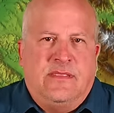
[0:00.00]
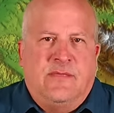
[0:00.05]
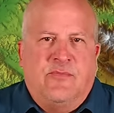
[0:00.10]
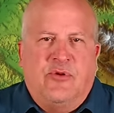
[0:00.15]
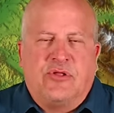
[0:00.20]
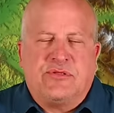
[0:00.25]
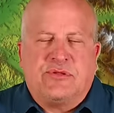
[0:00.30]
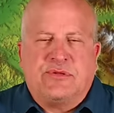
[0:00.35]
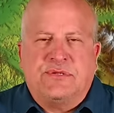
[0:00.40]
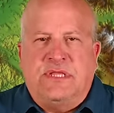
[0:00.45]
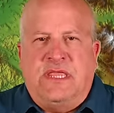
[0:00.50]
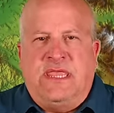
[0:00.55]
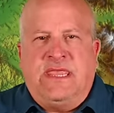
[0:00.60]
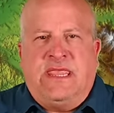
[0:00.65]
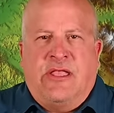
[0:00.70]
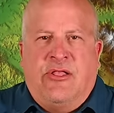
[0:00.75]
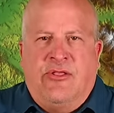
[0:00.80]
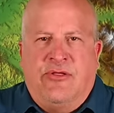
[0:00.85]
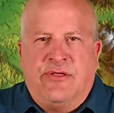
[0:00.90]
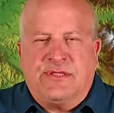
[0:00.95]
The boats are
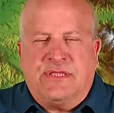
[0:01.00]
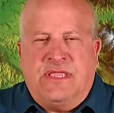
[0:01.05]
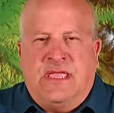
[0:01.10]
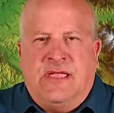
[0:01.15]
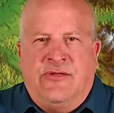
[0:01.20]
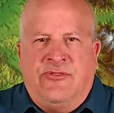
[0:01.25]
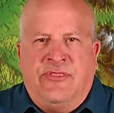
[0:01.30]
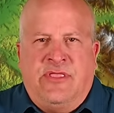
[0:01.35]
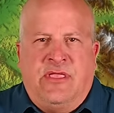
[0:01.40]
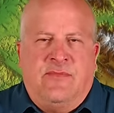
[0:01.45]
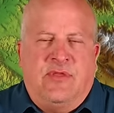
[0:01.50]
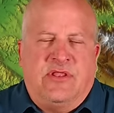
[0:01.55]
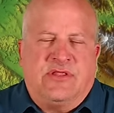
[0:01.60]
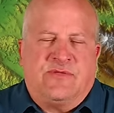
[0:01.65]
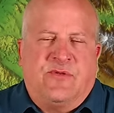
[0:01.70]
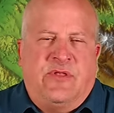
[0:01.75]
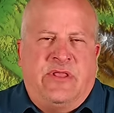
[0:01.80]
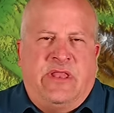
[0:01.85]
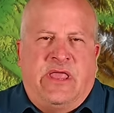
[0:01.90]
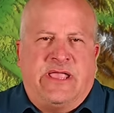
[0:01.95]
seeing yellows now and then, but
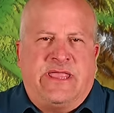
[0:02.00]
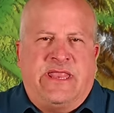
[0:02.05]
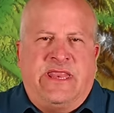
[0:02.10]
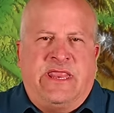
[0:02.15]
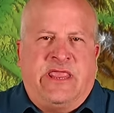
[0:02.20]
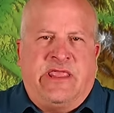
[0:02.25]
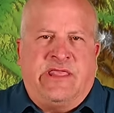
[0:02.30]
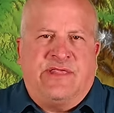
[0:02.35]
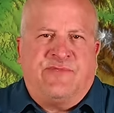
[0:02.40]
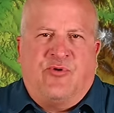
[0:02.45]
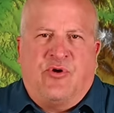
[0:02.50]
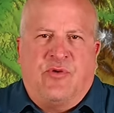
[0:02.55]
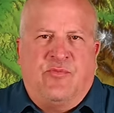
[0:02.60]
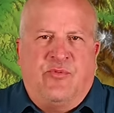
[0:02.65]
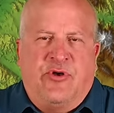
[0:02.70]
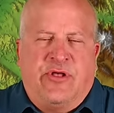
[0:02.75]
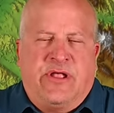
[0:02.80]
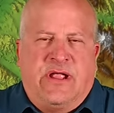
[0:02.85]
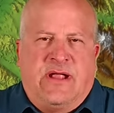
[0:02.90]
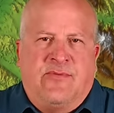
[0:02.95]
it's really not getting any
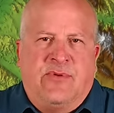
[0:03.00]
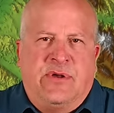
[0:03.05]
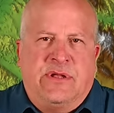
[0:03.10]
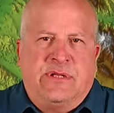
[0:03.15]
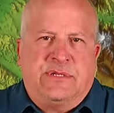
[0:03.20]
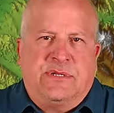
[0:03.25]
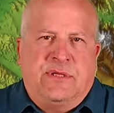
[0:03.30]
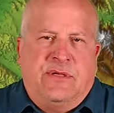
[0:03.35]
sport boat coverage,